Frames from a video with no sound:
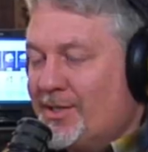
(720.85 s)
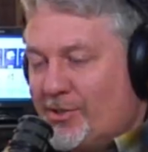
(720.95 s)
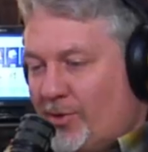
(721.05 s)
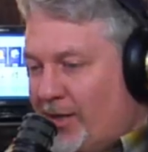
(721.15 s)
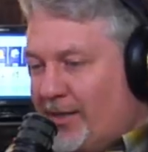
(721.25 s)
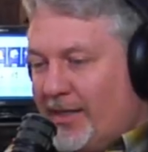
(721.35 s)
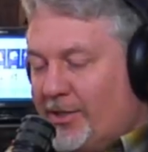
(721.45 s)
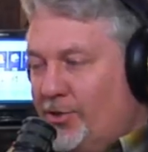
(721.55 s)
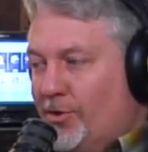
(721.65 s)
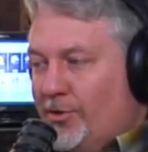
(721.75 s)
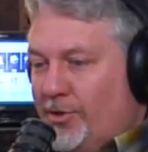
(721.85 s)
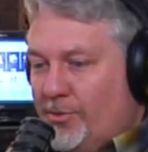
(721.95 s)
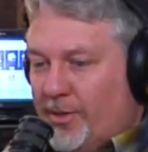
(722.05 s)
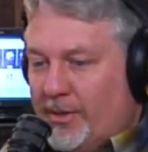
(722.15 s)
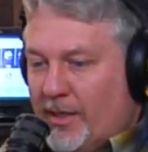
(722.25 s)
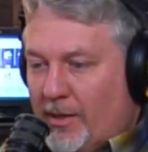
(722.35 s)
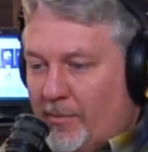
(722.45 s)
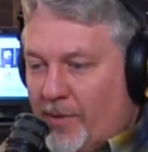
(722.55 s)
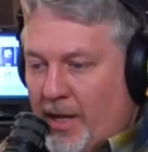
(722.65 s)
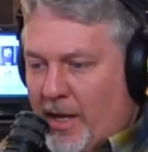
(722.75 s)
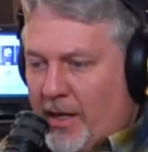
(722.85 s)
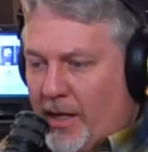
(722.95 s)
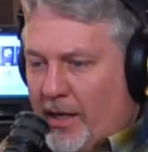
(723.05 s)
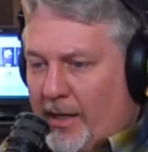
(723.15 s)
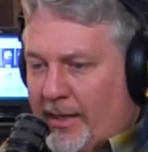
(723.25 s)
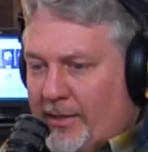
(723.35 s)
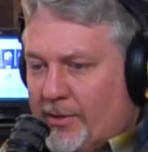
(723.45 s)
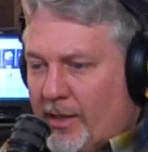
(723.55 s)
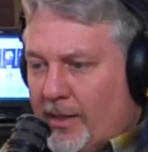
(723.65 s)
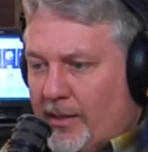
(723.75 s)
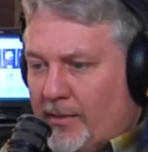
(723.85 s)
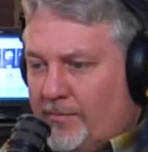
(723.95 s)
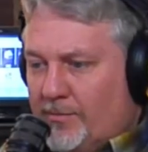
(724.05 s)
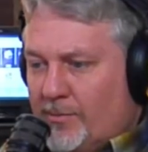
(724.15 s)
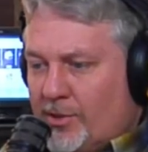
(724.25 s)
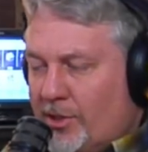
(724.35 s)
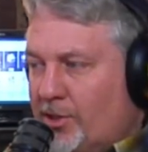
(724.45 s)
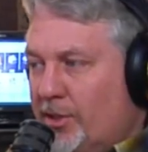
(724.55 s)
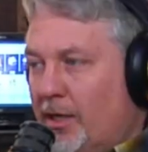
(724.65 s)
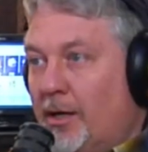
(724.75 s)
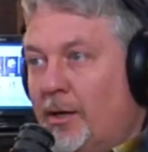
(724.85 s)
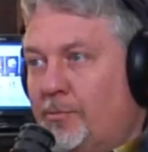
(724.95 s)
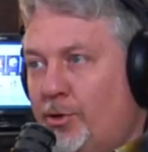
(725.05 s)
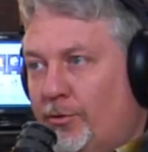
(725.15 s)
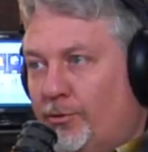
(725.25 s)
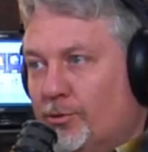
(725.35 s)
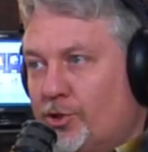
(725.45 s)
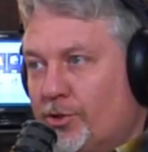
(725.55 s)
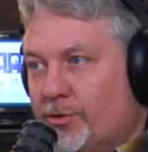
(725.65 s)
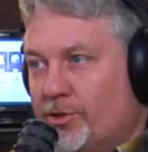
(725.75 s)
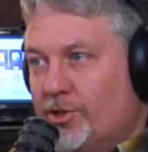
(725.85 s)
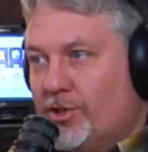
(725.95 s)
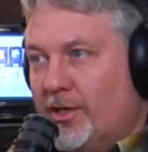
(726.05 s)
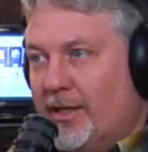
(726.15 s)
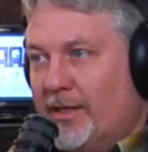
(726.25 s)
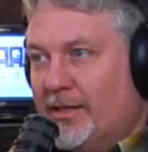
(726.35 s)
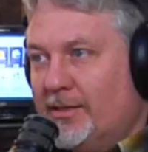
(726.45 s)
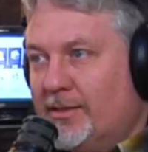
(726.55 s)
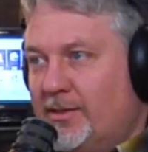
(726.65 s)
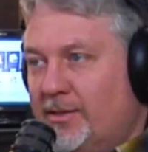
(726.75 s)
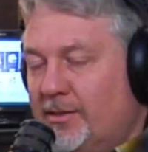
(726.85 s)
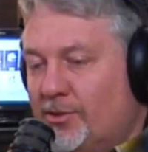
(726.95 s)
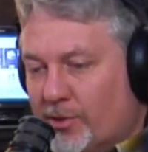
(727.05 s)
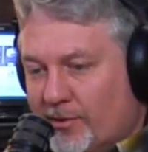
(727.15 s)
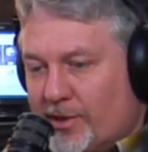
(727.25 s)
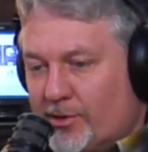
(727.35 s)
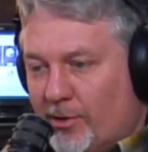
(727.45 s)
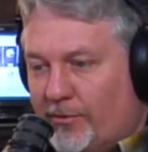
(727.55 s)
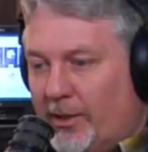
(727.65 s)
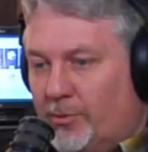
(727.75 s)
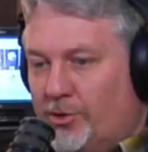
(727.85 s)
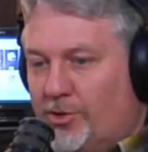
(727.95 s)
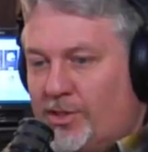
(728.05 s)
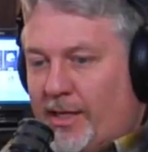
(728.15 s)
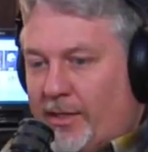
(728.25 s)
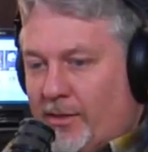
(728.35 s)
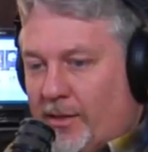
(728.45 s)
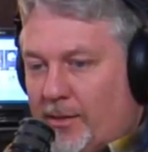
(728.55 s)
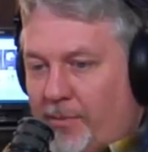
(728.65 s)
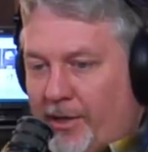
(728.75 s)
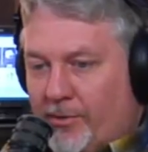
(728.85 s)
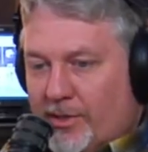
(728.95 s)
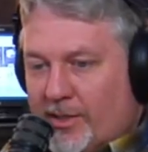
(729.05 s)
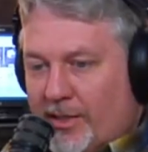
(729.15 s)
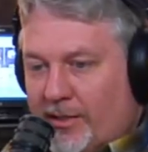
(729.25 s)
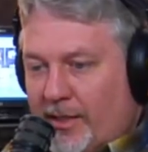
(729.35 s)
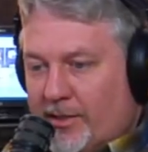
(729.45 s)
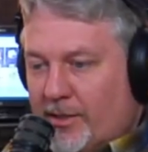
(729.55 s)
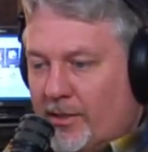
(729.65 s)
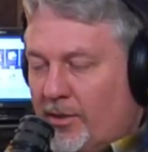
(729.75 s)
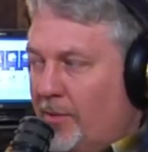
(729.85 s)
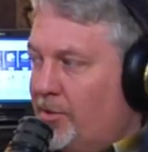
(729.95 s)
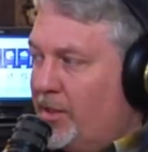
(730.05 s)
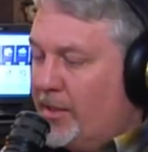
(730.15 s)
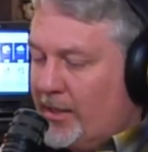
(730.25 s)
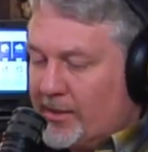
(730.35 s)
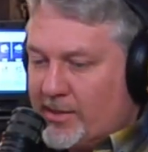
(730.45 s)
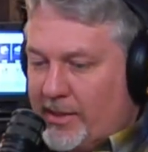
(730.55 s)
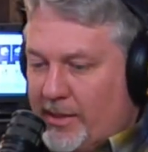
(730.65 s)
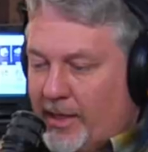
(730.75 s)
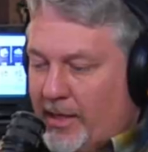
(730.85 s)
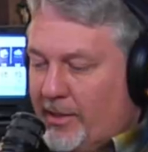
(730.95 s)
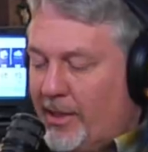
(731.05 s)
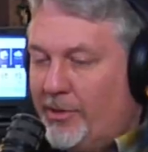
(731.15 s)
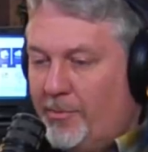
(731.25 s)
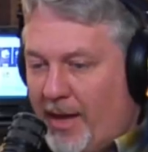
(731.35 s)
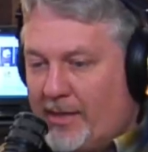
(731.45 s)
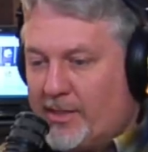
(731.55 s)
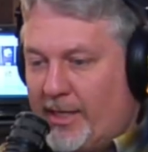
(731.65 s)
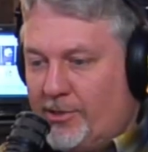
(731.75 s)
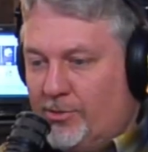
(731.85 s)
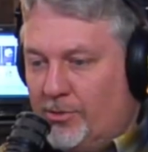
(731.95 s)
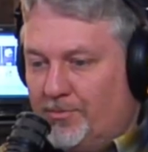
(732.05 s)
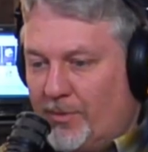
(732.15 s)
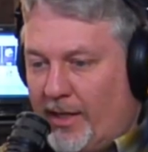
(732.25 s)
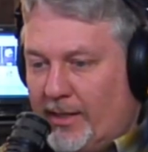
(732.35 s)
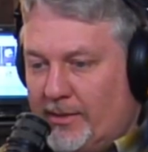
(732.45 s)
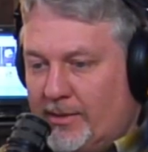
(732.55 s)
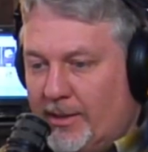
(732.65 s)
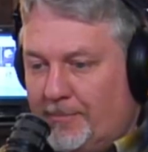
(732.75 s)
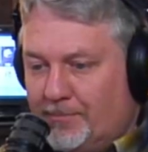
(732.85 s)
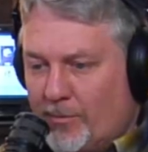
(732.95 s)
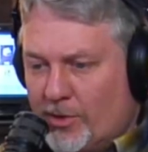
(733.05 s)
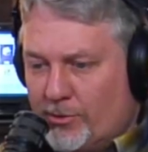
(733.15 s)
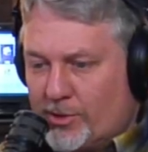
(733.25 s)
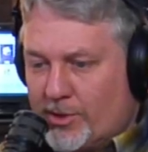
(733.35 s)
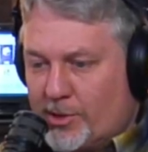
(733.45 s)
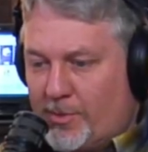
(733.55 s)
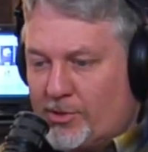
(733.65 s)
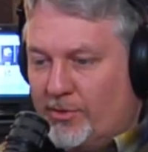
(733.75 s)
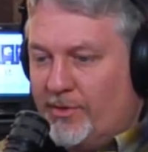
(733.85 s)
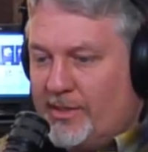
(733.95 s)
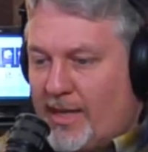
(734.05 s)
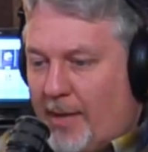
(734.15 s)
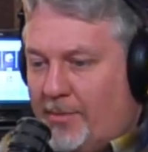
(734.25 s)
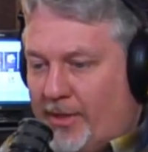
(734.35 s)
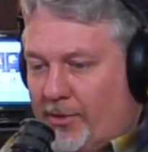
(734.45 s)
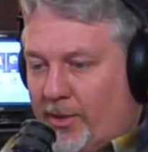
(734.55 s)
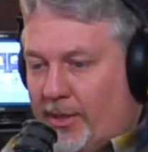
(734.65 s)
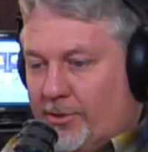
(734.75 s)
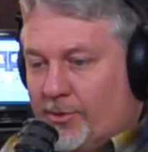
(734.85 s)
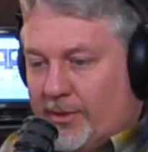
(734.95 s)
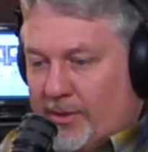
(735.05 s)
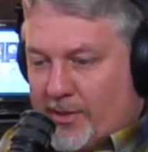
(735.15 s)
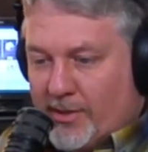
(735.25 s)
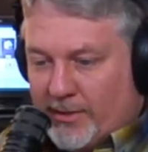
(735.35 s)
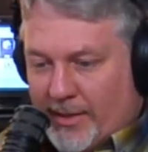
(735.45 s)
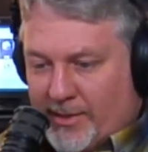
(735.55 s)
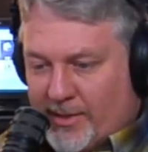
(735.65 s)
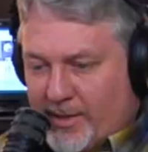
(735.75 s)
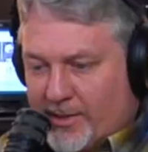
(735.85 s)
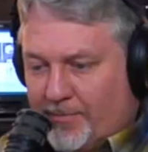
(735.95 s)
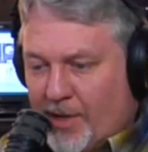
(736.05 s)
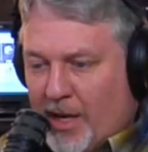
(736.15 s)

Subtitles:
It's great to get to know you. And again, such a beautiful church, and services are available, as you said, by going to sttitus.com. You can kind of see the Mass schedule and those special events happening during this Lenten season.